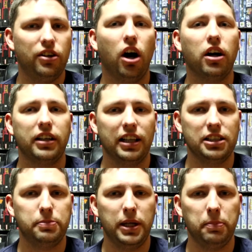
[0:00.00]
talk to
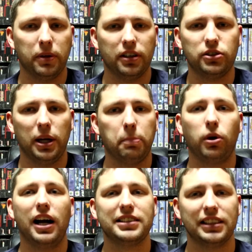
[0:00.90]
these people to try to
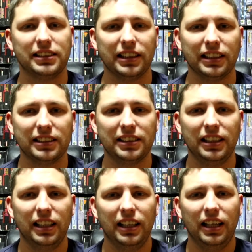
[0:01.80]
process this?
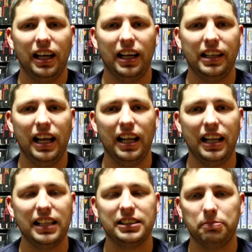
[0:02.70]
And that
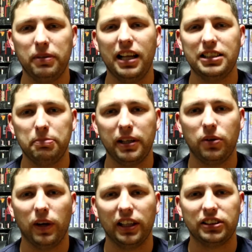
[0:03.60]
that's a that's a big
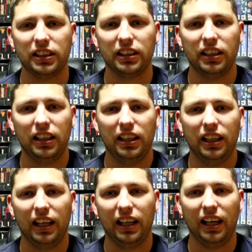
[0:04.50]
question.
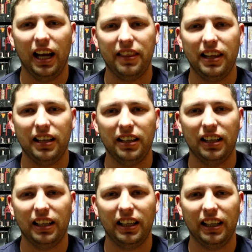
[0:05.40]
And I think
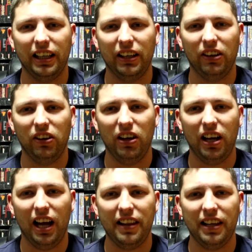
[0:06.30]
uh,
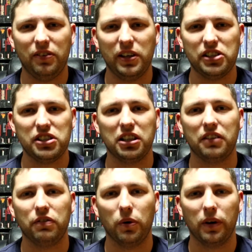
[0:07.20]
I think we could just
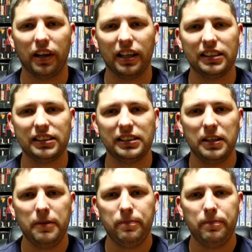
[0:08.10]
look forward to this.